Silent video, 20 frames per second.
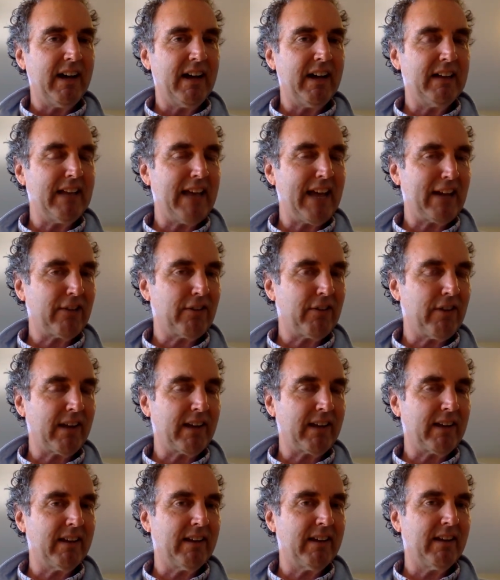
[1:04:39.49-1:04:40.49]

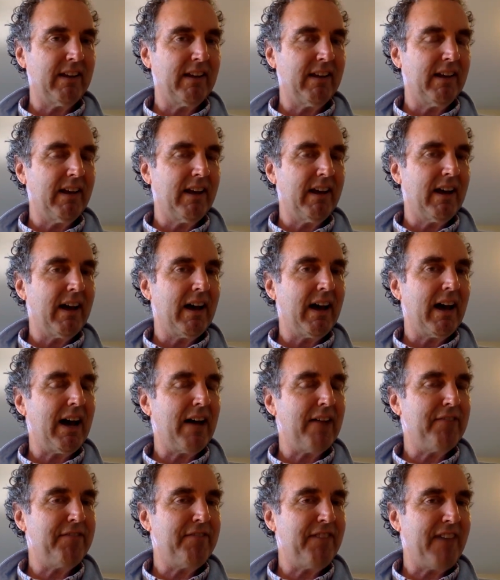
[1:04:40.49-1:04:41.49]
electric
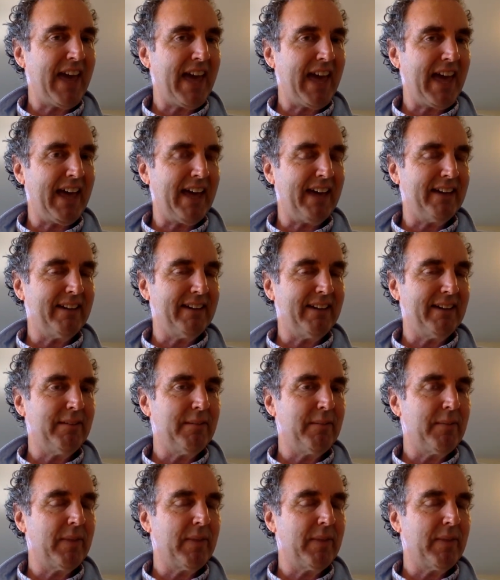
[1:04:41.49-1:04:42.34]
uh, van